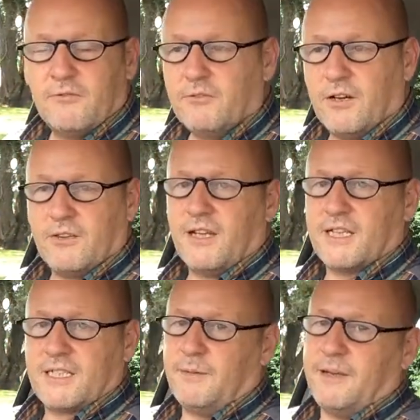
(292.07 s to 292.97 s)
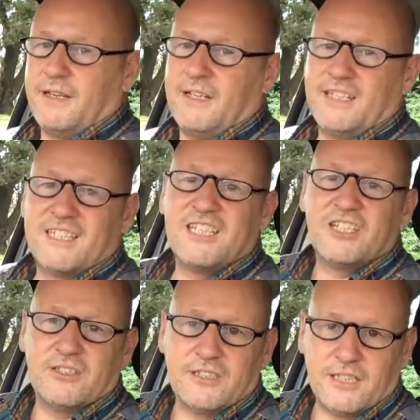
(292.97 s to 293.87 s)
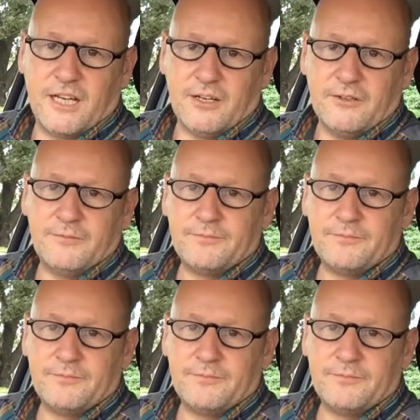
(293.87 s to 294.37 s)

rather than actually making a decision to go.